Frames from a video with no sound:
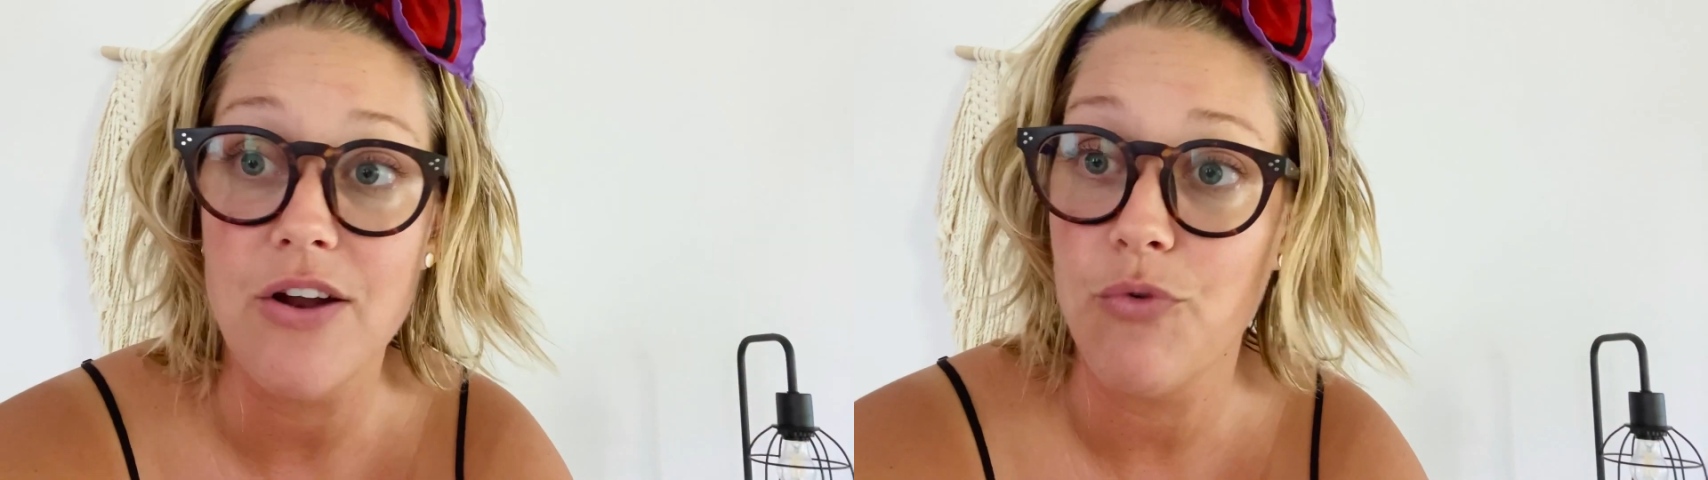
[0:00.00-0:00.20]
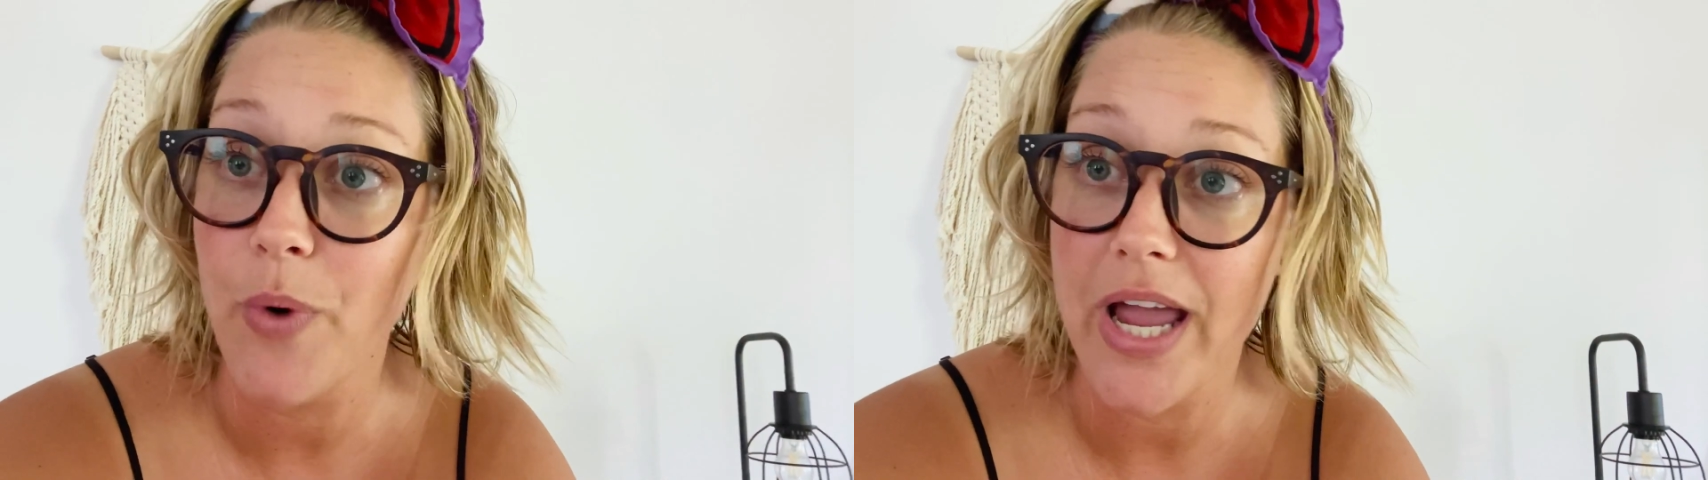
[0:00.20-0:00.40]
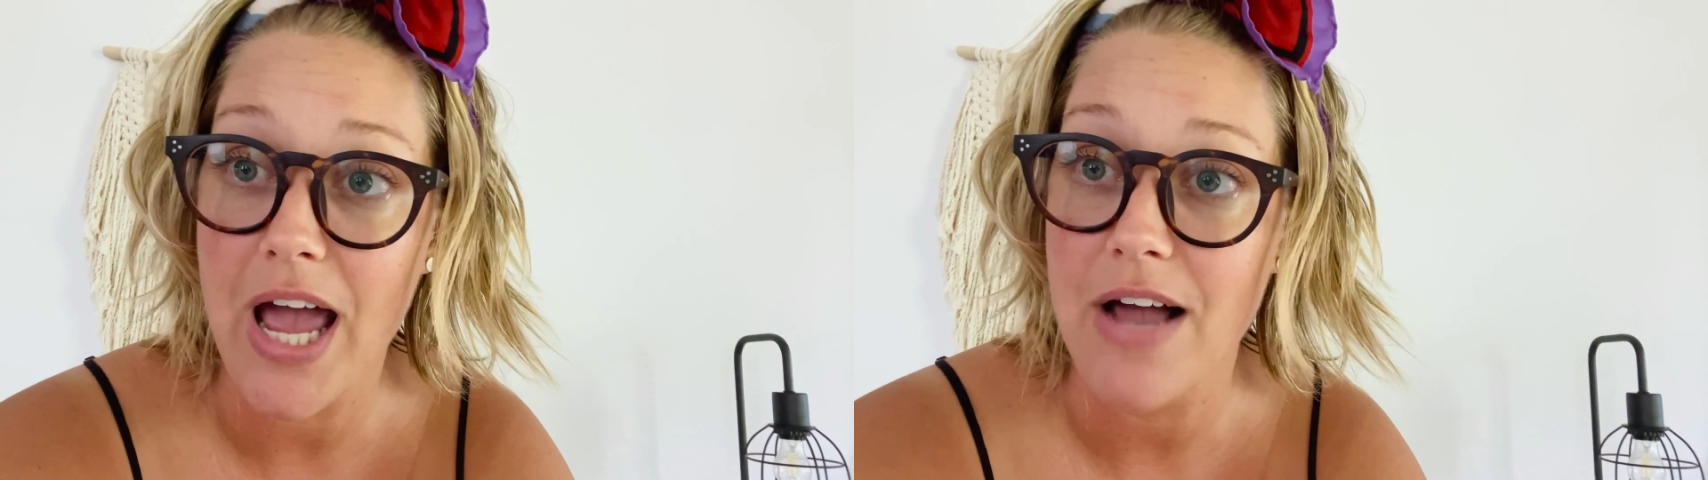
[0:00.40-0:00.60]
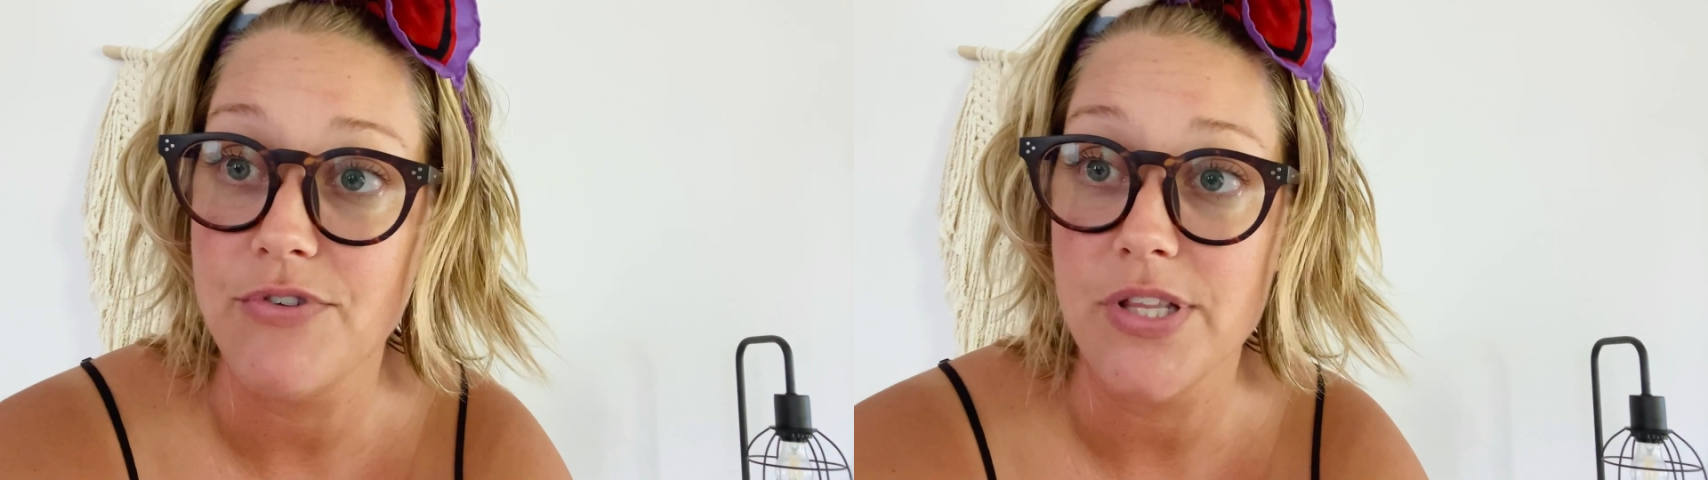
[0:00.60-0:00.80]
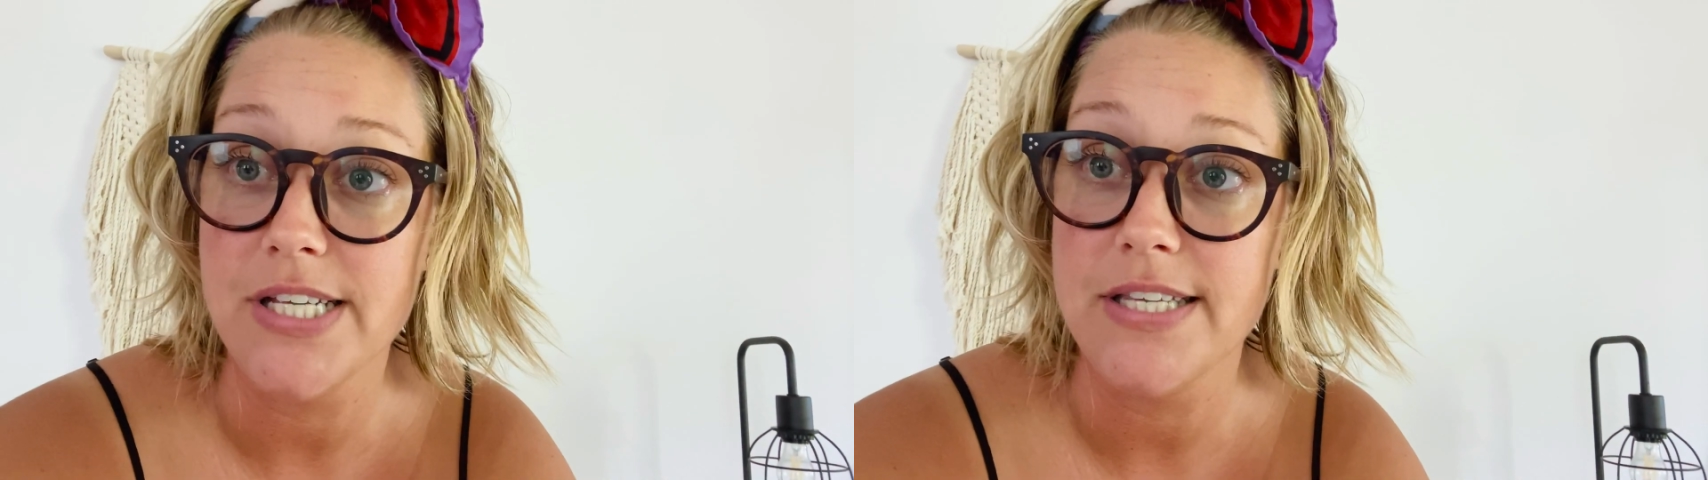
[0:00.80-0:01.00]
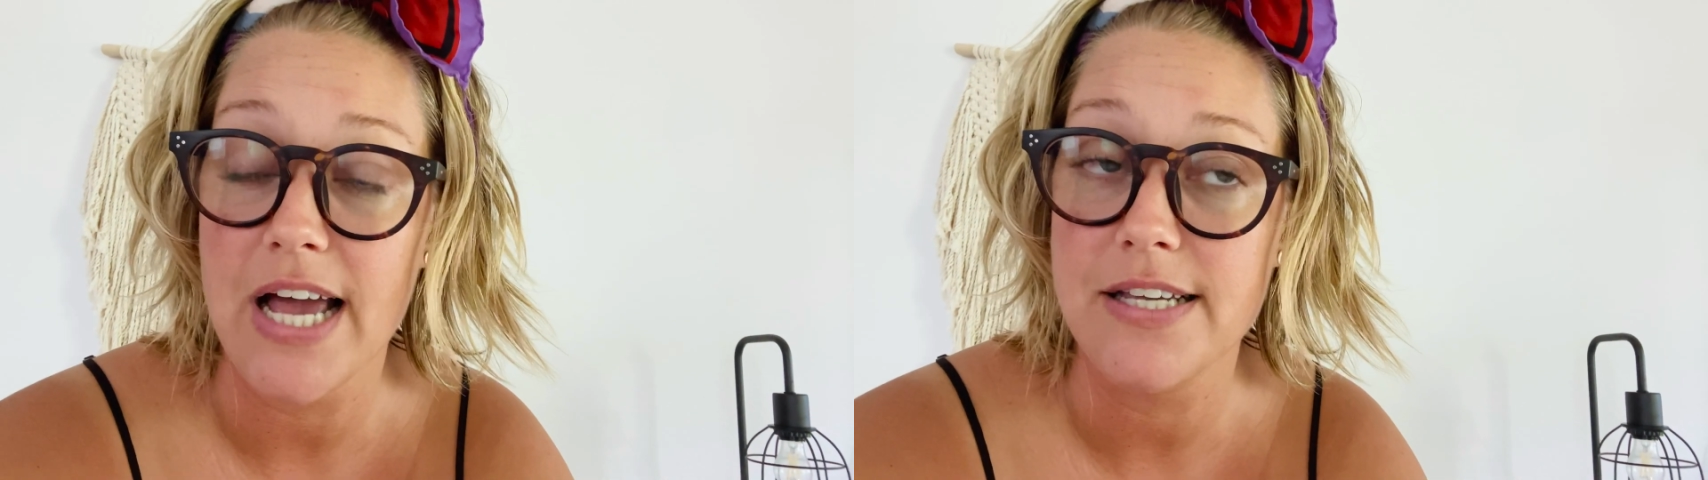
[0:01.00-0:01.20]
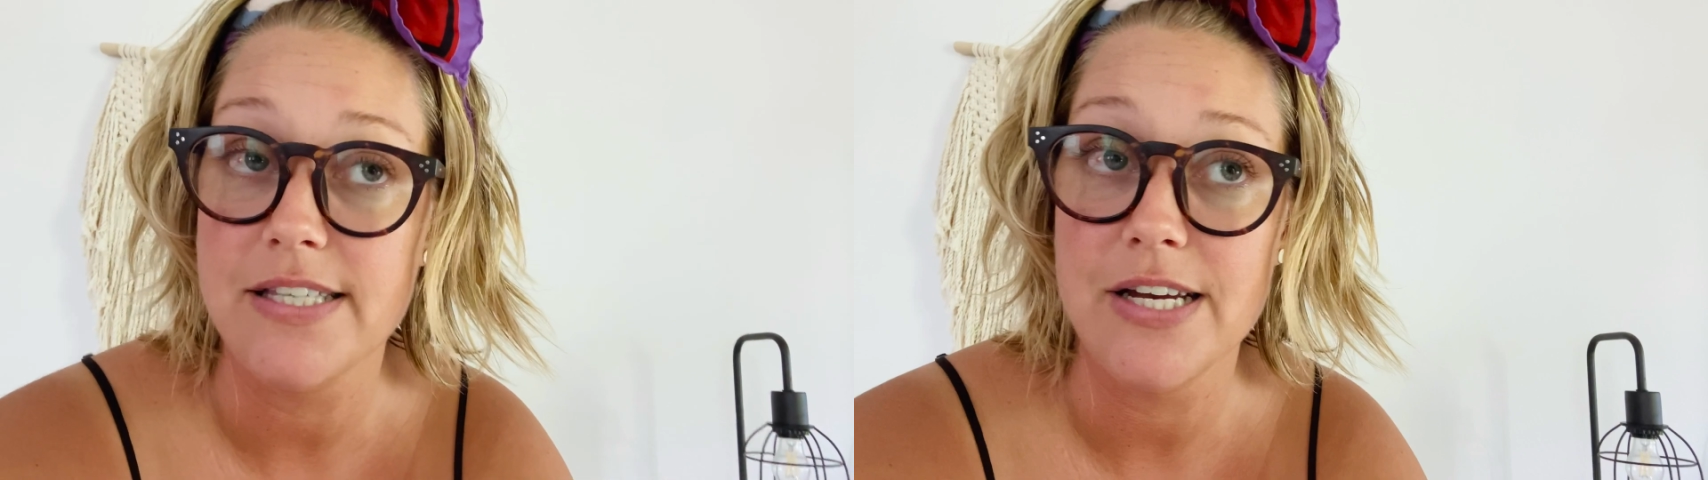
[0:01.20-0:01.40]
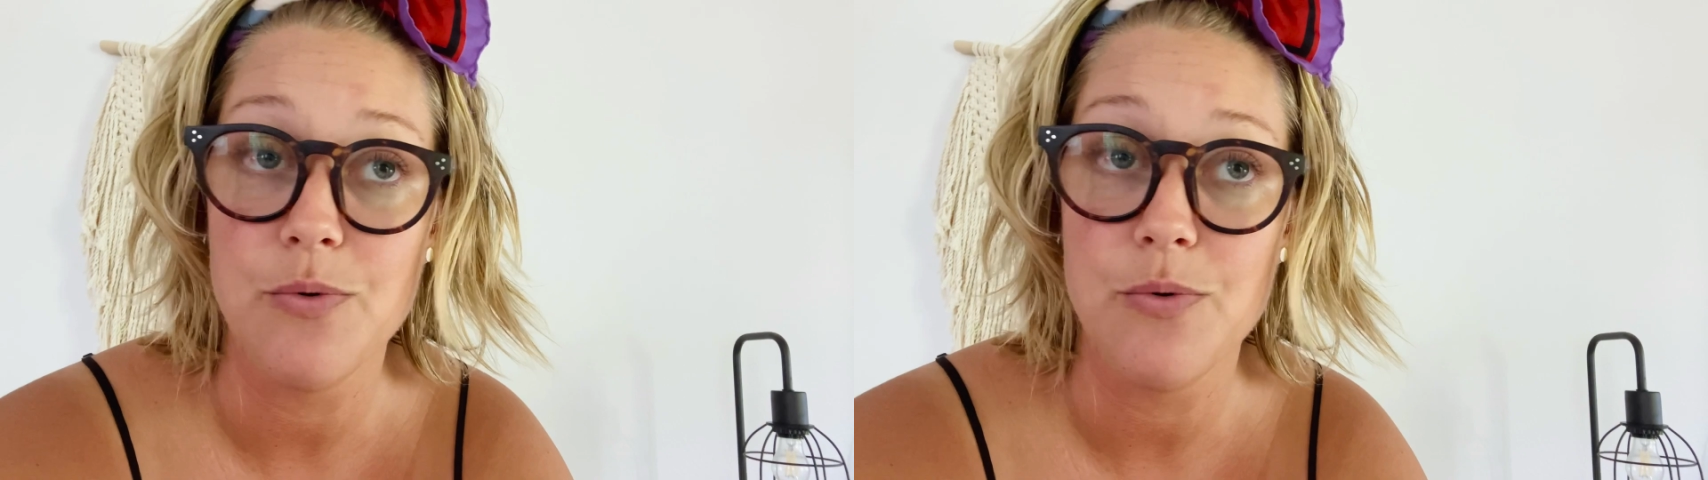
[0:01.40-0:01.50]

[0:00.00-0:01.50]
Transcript: of weight after this accident,